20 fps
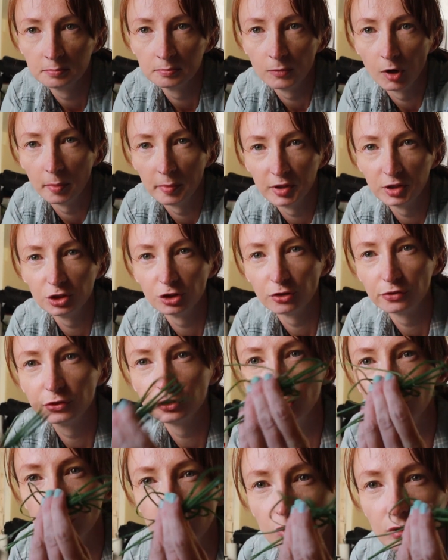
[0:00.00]
Moment of
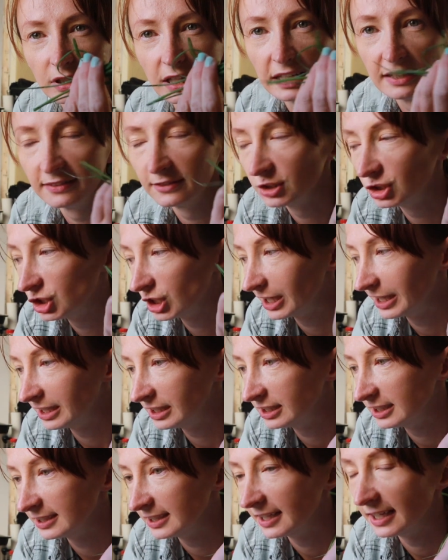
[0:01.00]
truth, let's
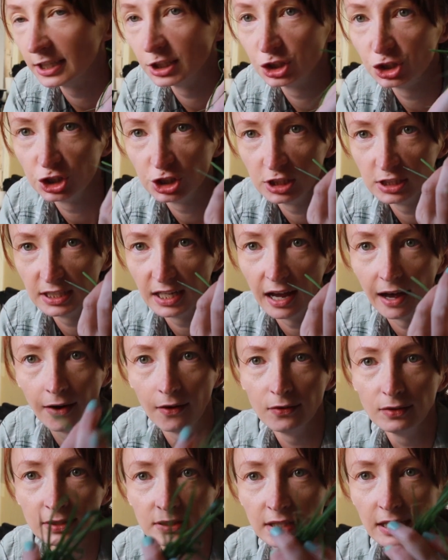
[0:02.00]
check the chili
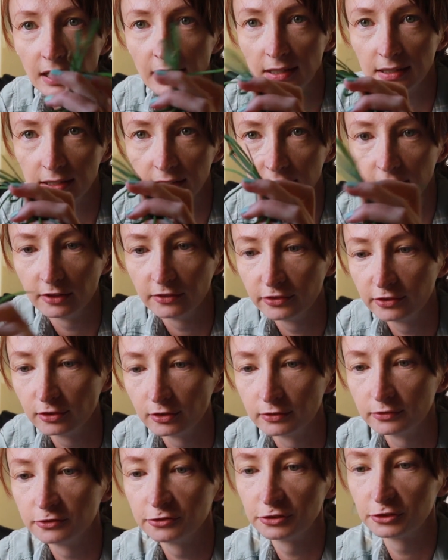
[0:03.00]
out. I have
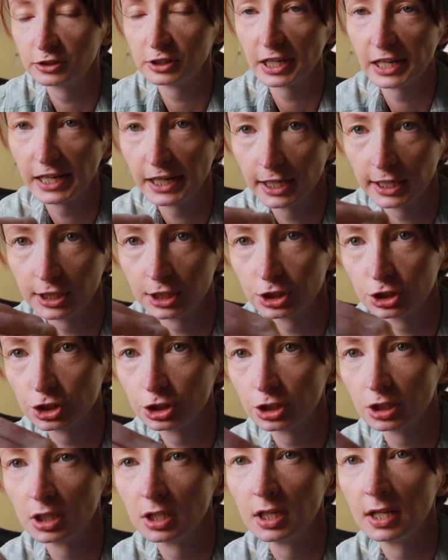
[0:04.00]
some
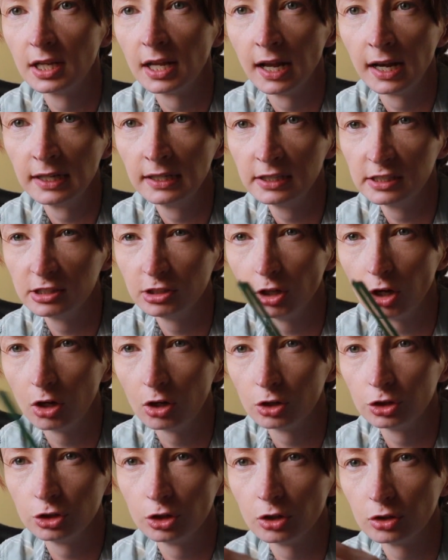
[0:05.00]
fresh green
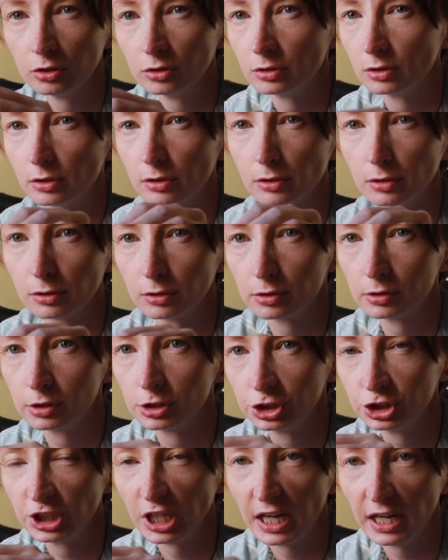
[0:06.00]
onion or
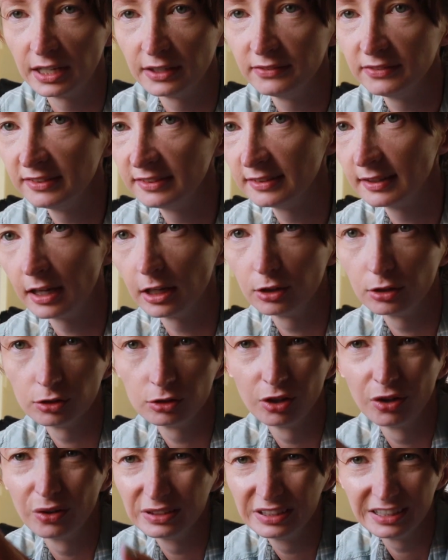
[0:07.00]
chives. I
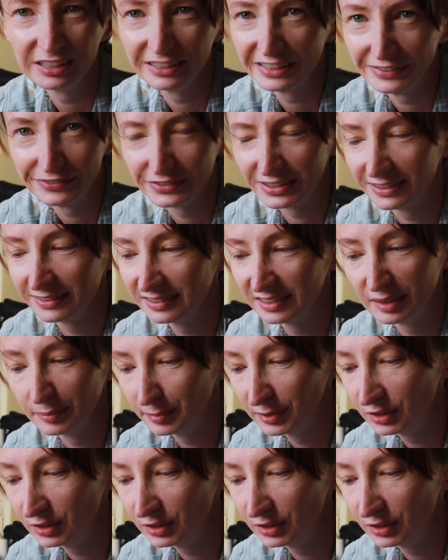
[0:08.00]
don't know the difference in